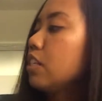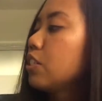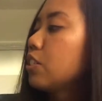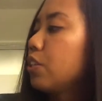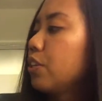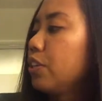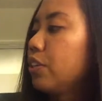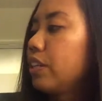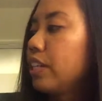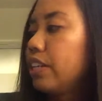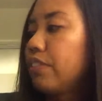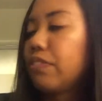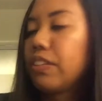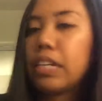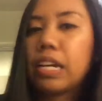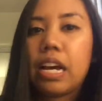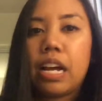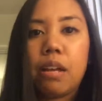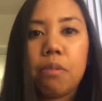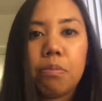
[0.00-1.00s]
So you could even
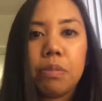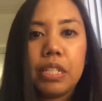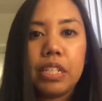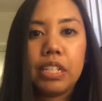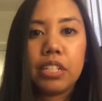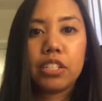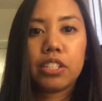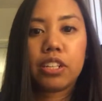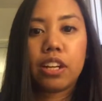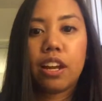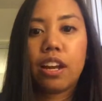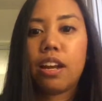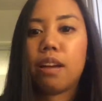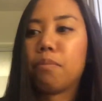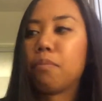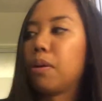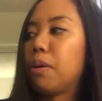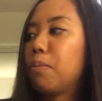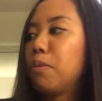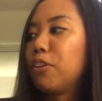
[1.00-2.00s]
help teach
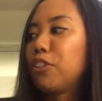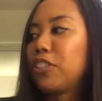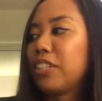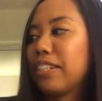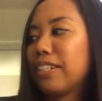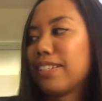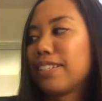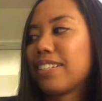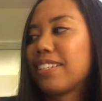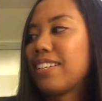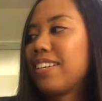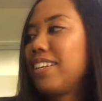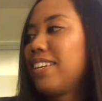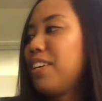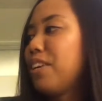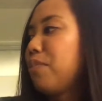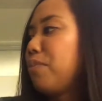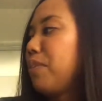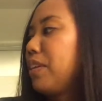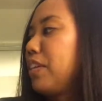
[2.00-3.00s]
emotions
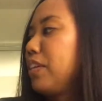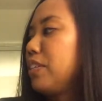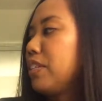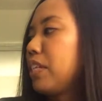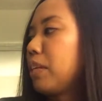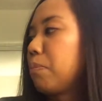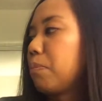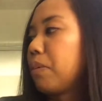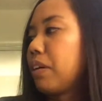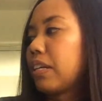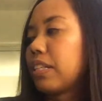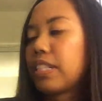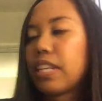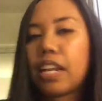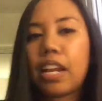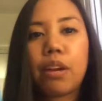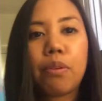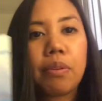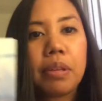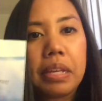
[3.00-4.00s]
when using books. And
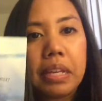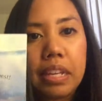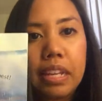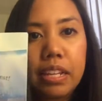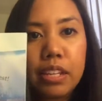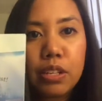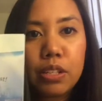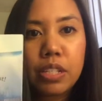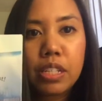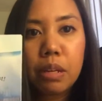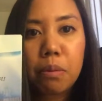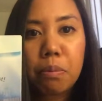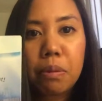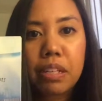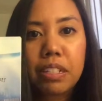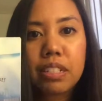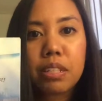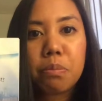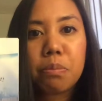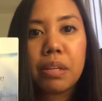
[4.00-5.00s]
I really like using
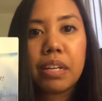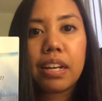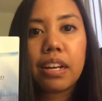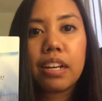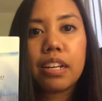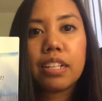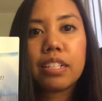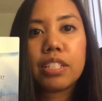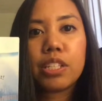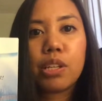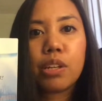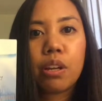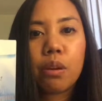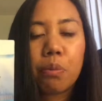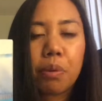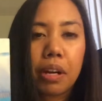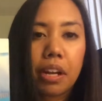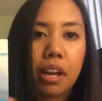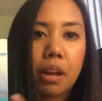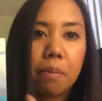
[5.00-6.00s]
books because you could
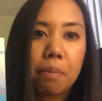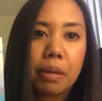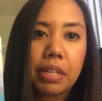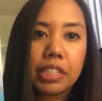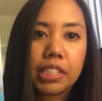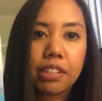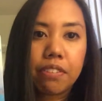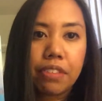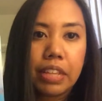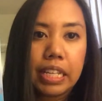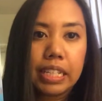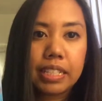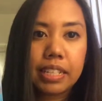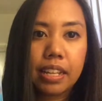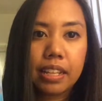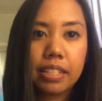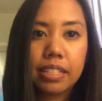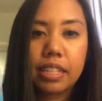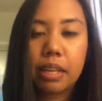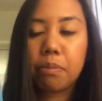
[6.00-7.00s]
work on a bunch of things at
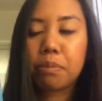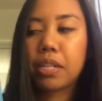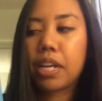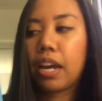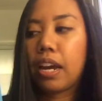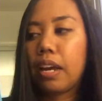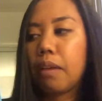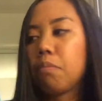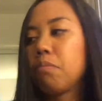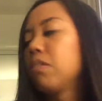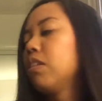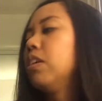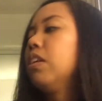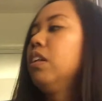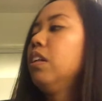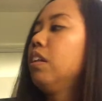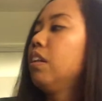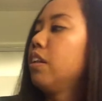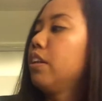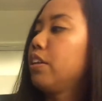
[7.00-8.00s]
the same time.
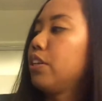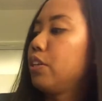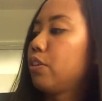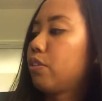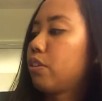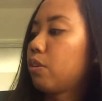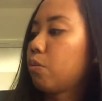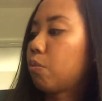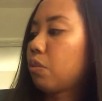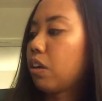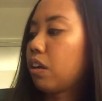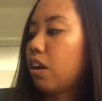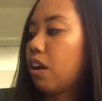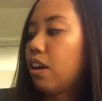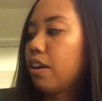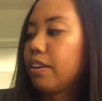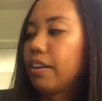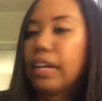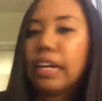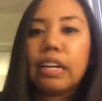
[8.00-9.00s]
You could work
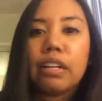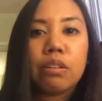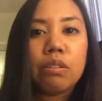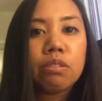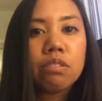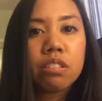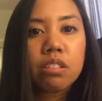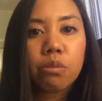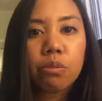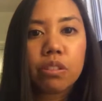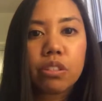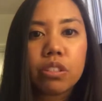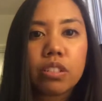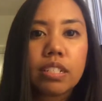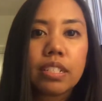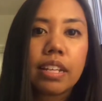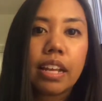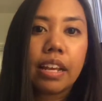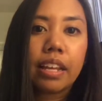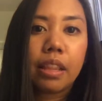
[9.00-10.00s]
on nouns, which
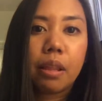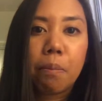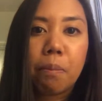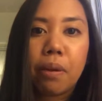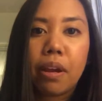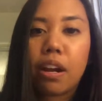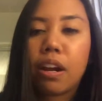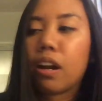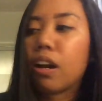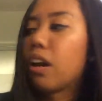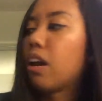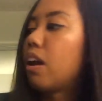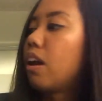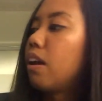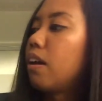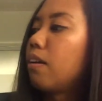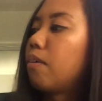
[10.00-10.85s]
is like the bear,